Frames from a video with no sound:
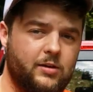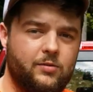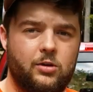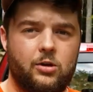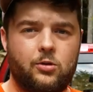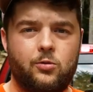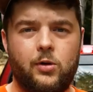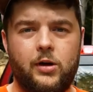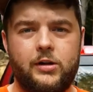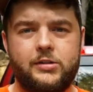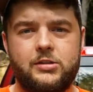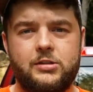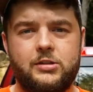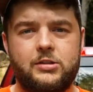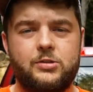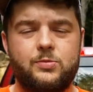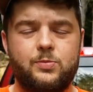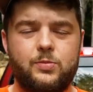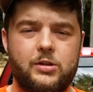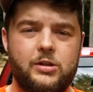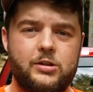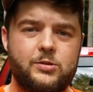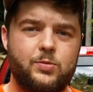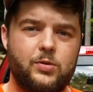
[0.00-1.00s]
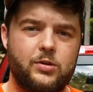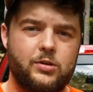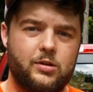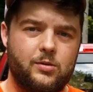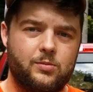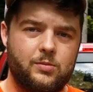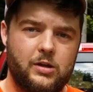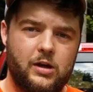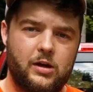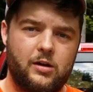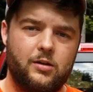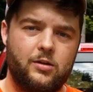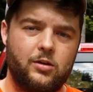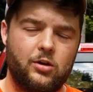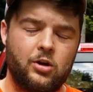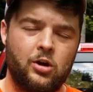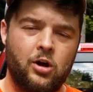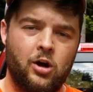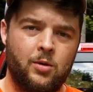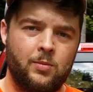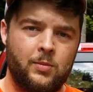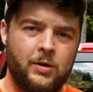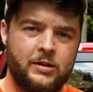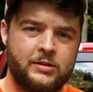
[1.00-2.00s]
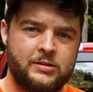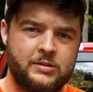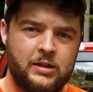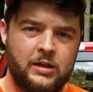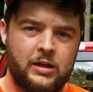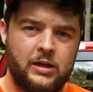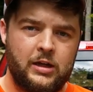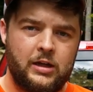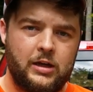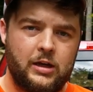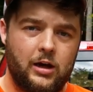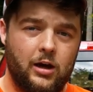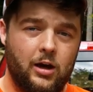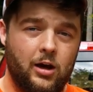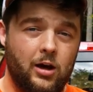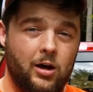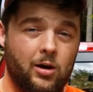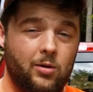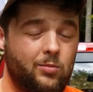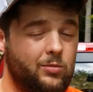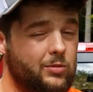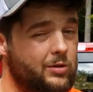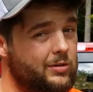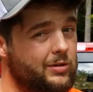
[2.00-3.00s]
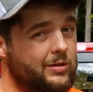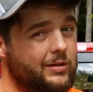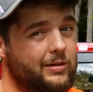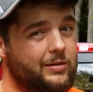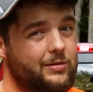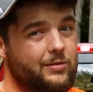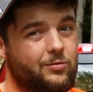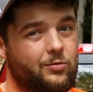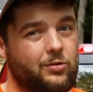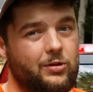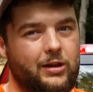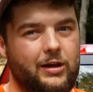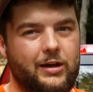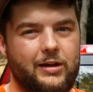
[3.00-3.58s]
have any questions, please put them down in the comments. If you